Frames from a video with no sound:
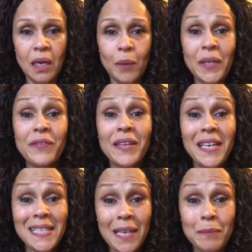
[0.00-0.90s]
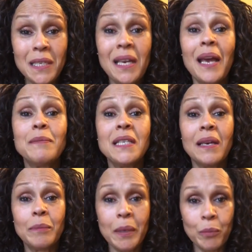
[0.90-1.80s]
And when you think it's empty, empty
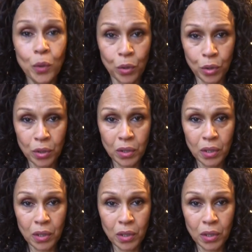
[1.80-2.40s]
a bit more.